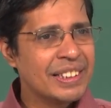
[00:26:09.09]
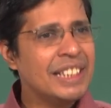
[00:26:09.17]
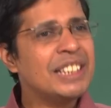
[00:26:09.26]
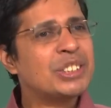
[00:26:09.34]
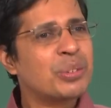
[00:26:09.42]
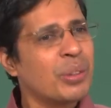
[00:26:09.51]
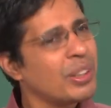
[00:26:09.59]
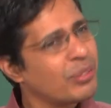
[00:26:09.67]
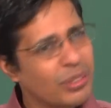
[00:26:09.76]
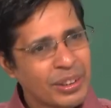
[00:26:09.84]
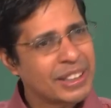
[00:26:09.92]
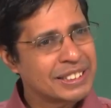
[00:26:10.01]
each
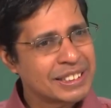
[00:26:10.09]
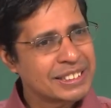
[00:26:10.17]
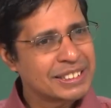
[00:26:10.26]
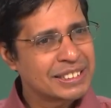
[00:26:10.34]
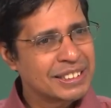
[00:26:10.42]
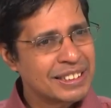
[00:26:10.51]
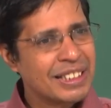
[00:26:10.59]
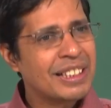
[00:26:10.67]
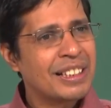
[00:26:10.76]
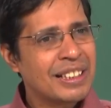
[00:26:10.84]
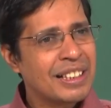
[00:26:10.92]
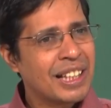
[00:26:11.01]
24 additions
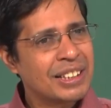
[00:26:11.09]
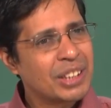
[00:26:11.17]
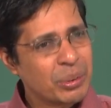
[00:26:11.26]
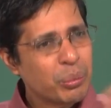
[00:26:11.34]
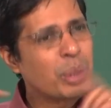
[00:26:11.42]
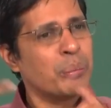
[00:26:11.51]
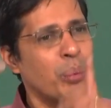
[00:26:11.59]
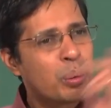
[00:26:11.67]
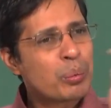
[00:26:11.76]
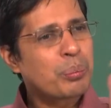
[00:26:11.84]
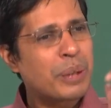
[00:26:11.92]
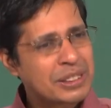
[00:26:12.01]
and then one
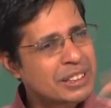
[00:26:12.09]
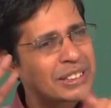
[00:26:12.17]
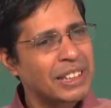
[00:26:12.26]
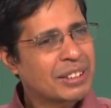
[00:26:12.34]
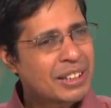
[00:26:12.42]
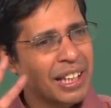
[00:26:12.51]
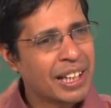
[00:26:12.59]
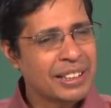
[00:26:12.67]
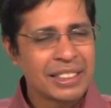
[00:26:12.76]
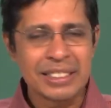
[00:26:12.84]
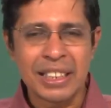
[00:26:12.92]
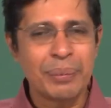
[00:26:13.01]
more processor
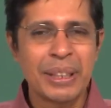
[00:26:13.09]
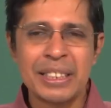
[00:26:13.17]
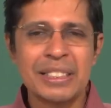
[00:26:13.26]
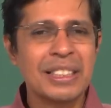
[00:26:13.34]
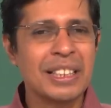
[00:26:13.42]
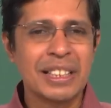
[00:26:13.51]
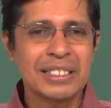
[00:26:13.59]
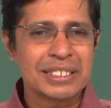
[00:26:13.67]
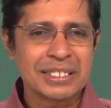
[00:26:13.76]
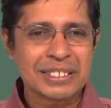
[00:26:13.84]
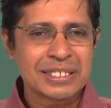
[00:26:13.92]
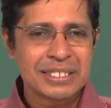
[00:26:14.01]
handling the remaining 3
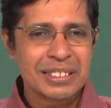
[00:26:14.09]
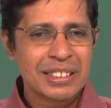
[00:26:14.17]
additions.